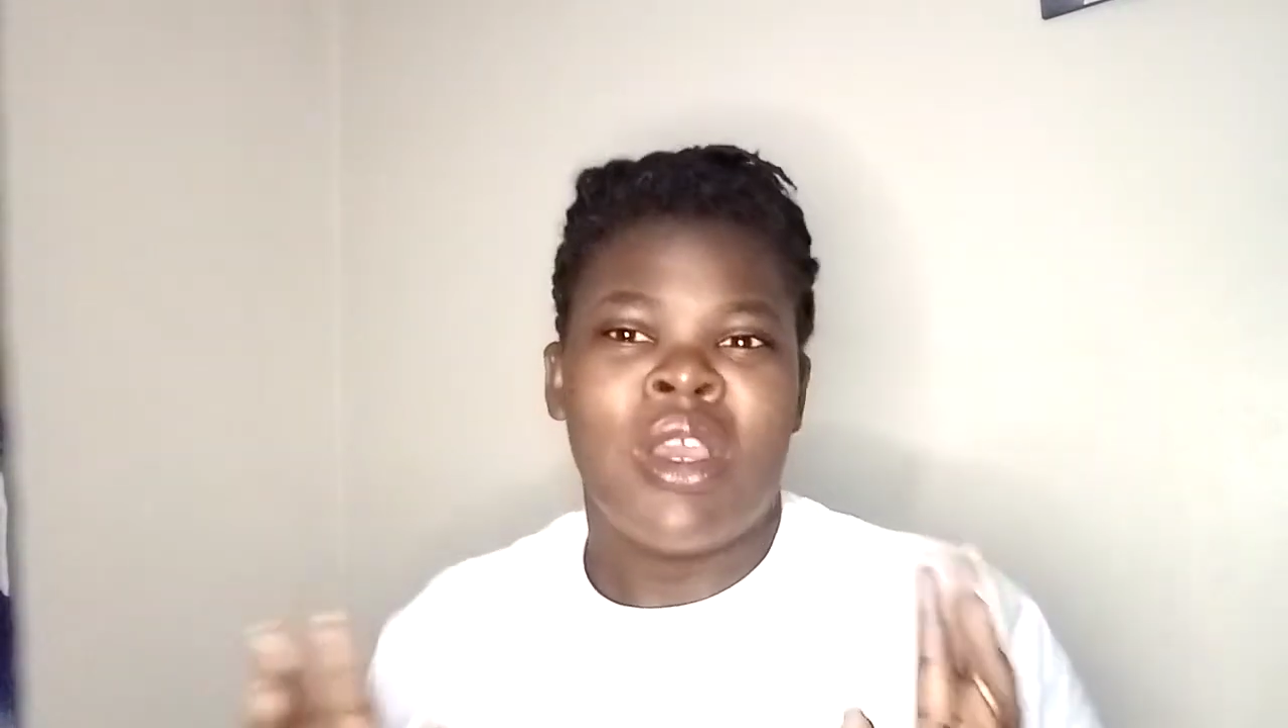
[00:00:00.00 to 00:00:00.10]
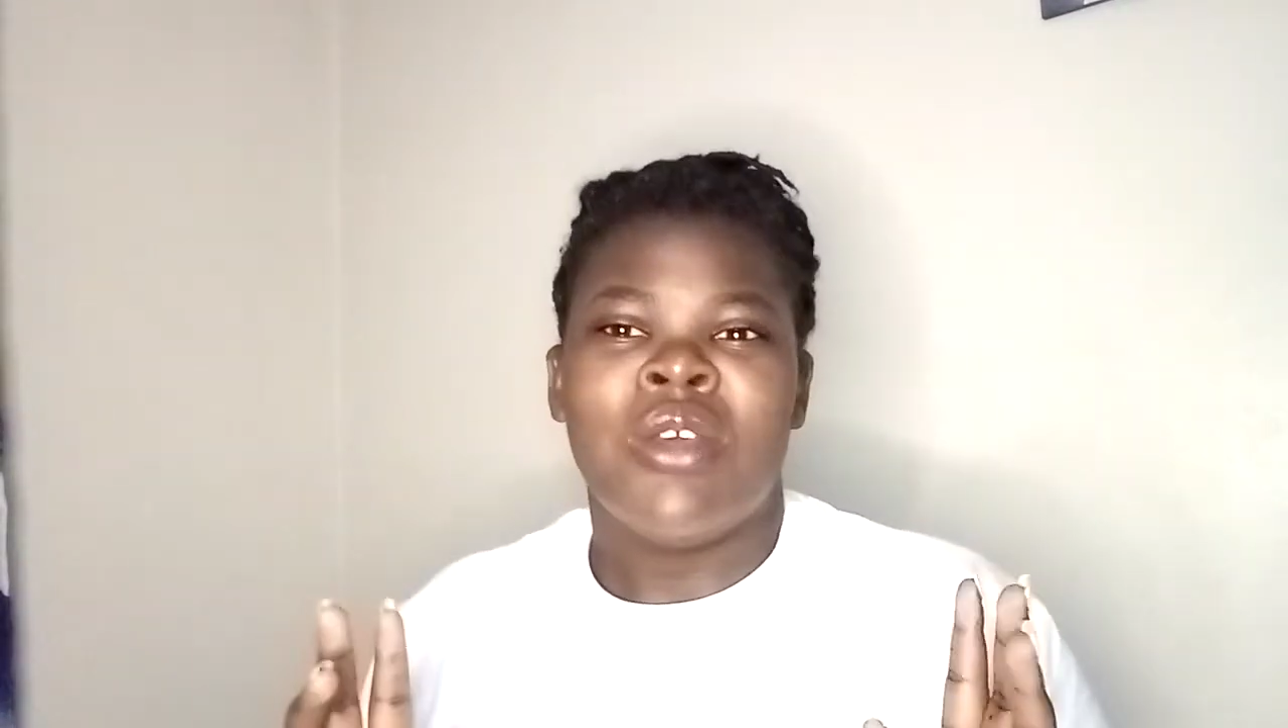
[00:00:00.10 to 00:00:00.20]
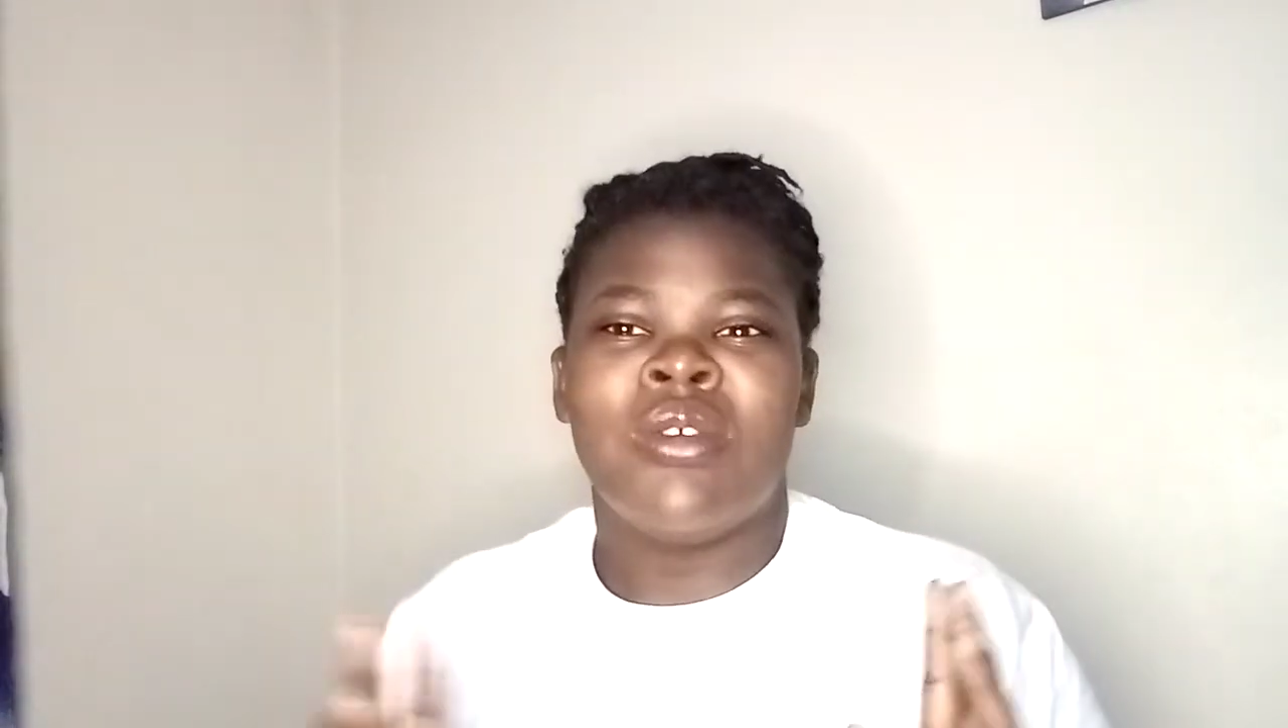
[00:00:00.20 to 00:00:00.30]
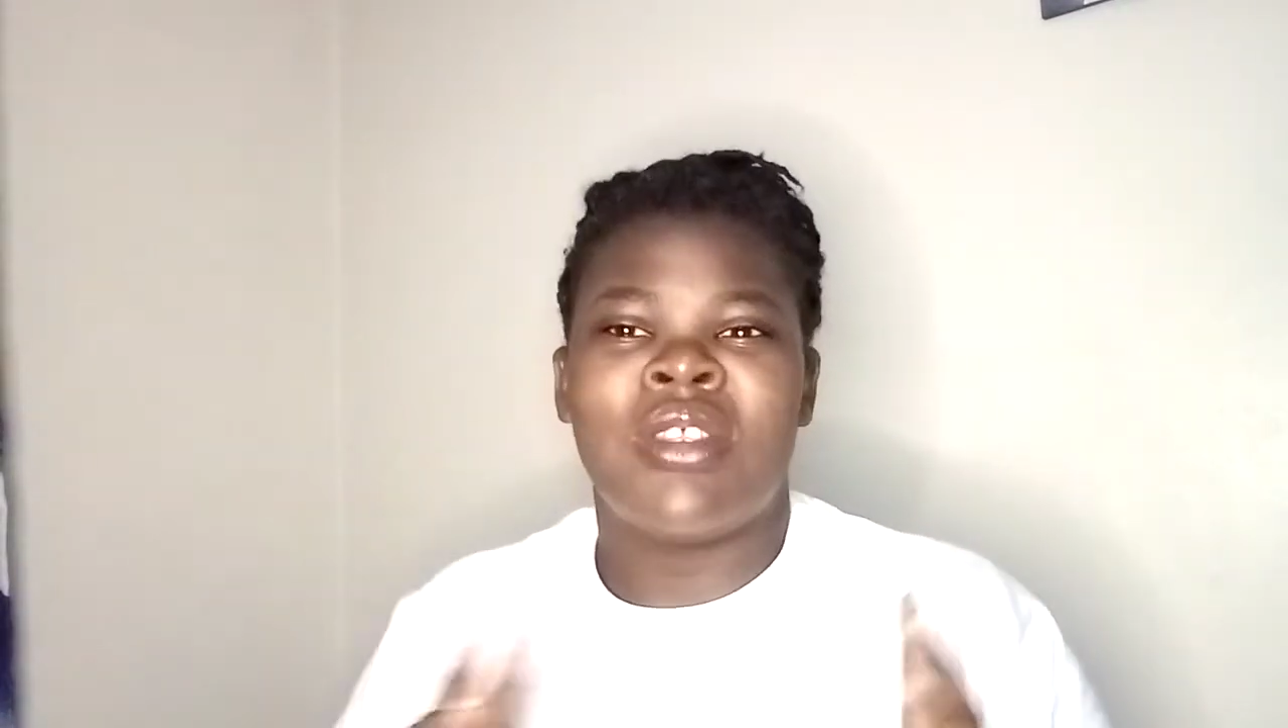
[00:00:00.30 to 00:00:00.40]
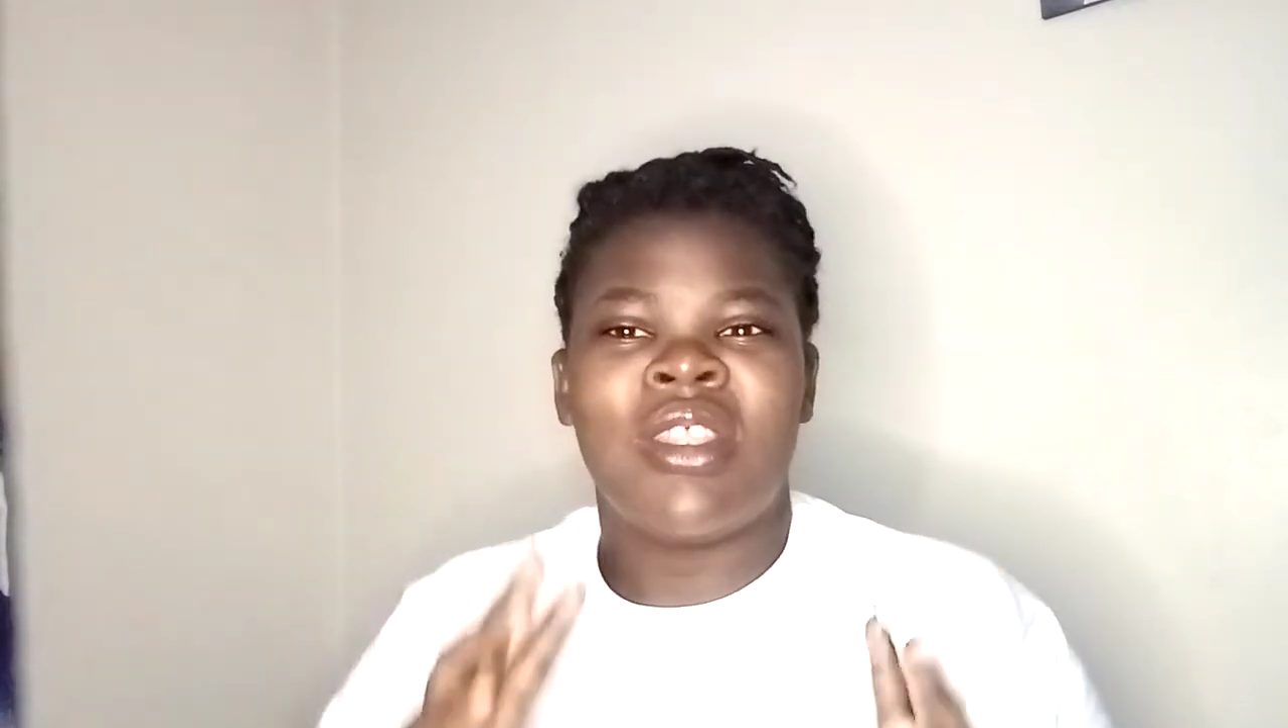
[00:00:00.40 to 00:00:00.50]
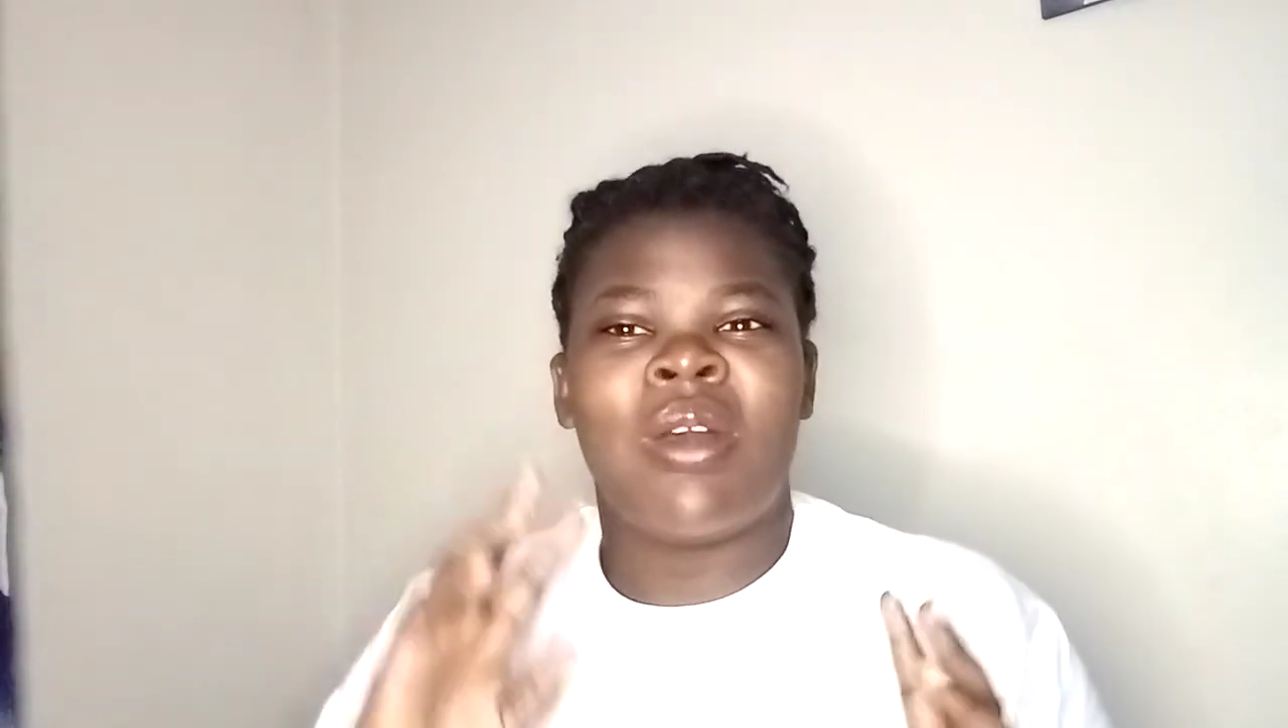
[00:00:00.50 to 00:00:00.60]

You see, the